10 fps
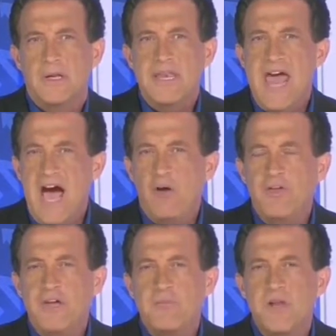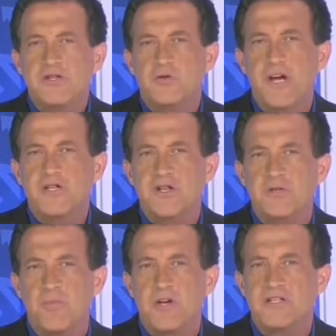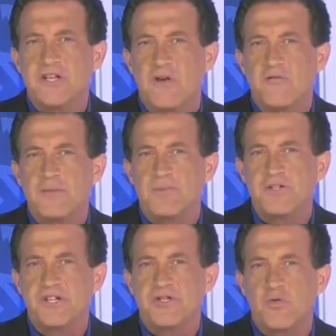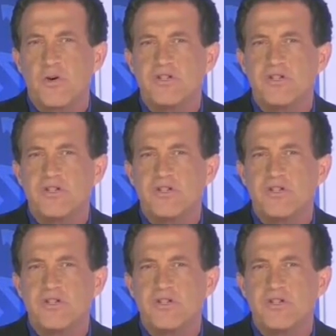Now the administration has put itself in a position where